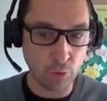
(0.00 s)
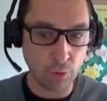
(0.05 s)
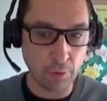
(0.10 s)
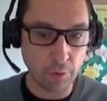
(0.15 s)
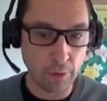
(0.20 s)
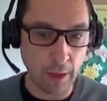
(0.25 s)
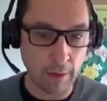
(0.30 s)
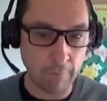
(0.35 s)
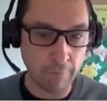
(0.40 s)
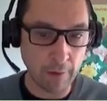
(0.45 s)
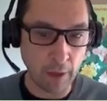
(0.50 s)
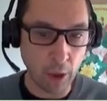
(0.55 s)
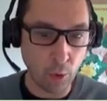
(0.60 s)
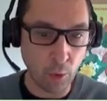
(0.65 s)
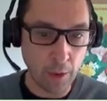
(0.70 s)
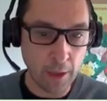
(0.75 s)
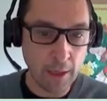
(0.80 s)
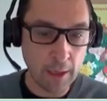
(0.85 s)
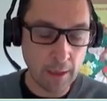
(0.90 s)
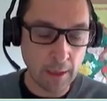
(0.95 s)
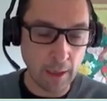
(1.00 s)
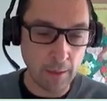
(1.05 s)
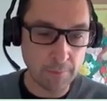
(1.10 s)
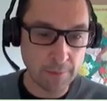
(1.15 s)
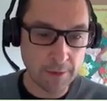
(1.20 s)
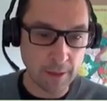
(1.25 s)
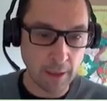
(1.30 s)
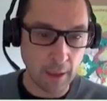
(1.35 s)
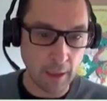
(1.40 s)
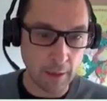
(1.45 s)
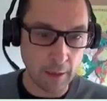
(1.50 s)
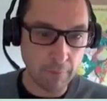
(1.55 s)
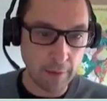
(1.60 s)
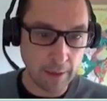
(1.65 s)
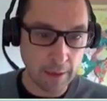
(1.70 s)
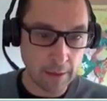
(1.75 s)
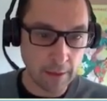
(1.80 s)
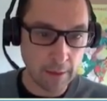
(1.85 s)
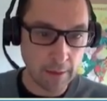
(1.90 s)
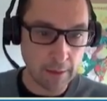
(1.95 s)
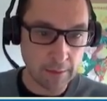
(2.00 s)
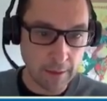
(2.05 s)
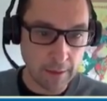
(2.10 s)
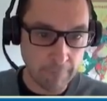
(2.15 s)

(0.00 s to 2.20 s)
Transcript: who have low incomes are very